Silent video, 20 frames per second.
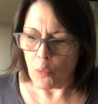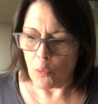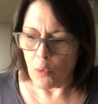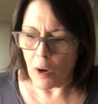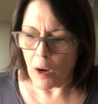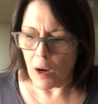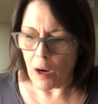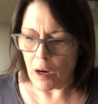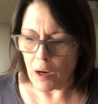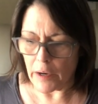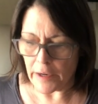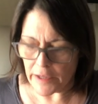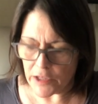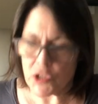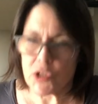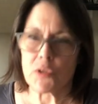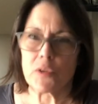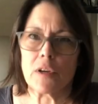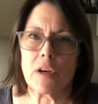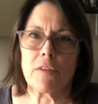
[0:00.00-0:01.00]
our
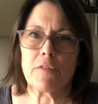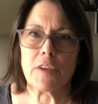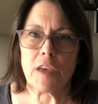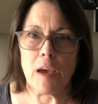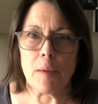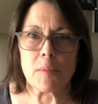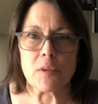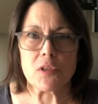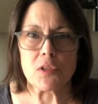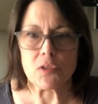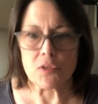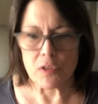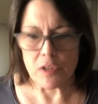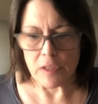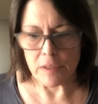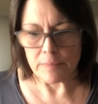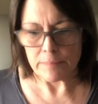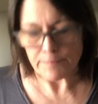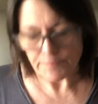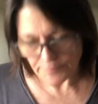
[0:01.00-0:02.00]
history of
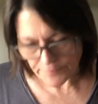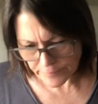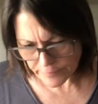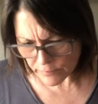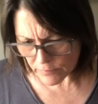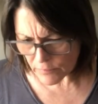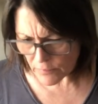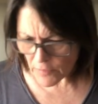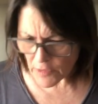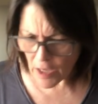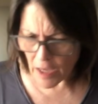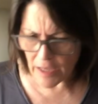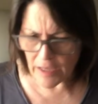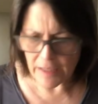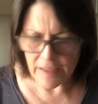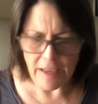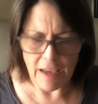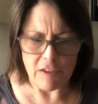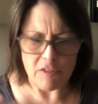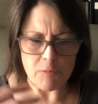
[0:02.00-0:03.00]
chemistry and
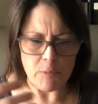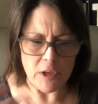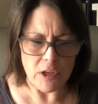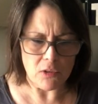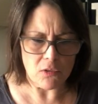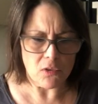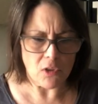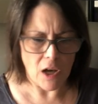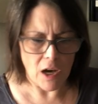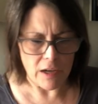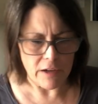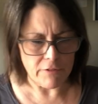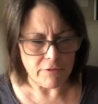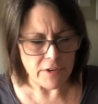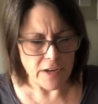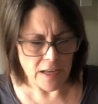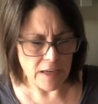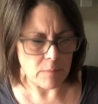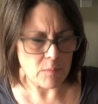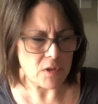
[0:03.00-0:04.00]
it gave me a lot of
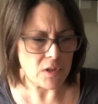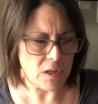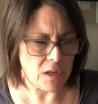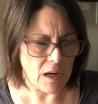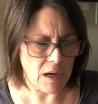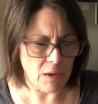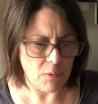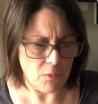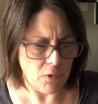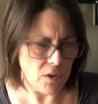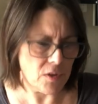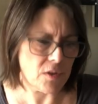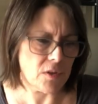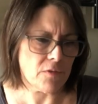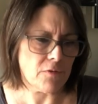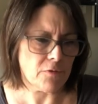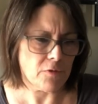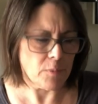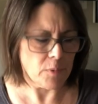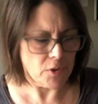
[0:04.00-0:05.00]
names that i
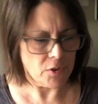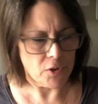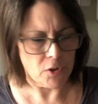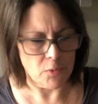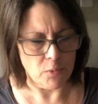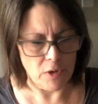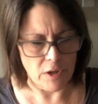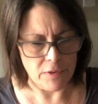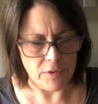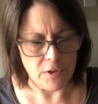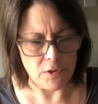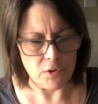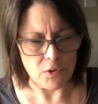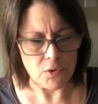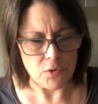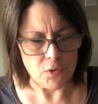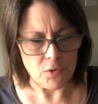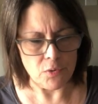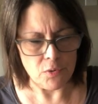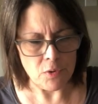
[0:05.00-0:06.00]
wasn't familiar with and
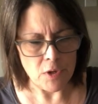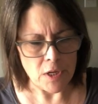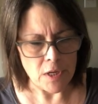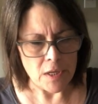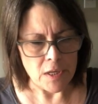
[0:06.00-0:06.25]
who